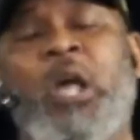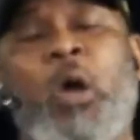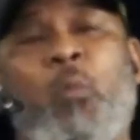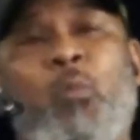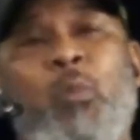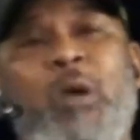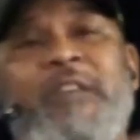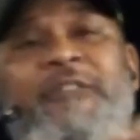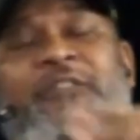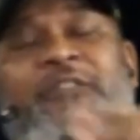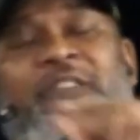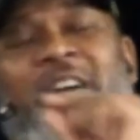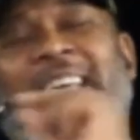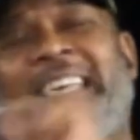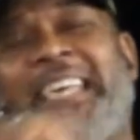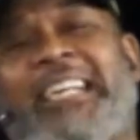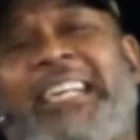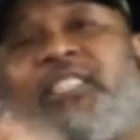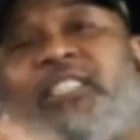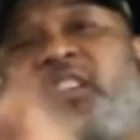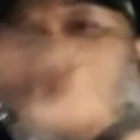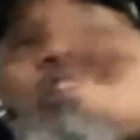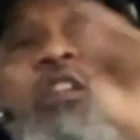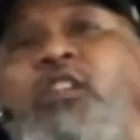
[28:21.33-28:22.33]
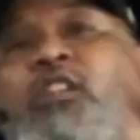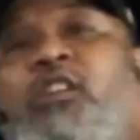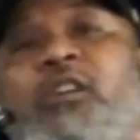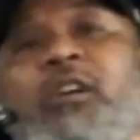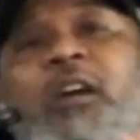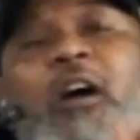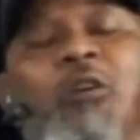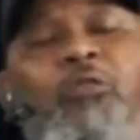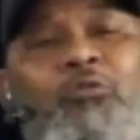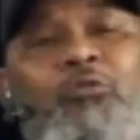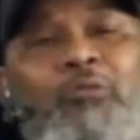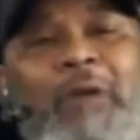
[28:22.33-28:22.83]
we forget to look
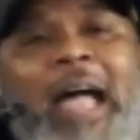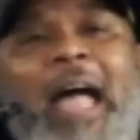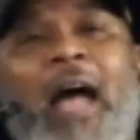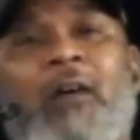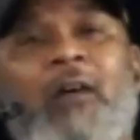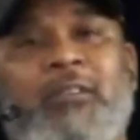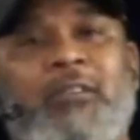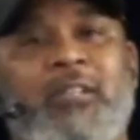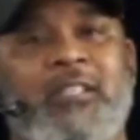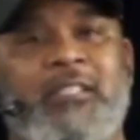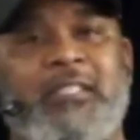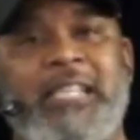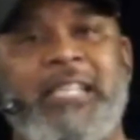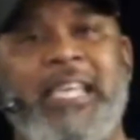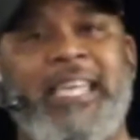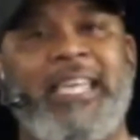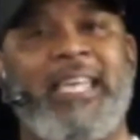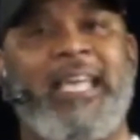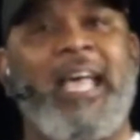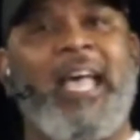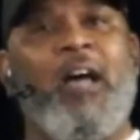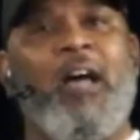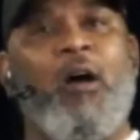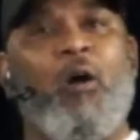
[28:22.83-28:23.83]
around to see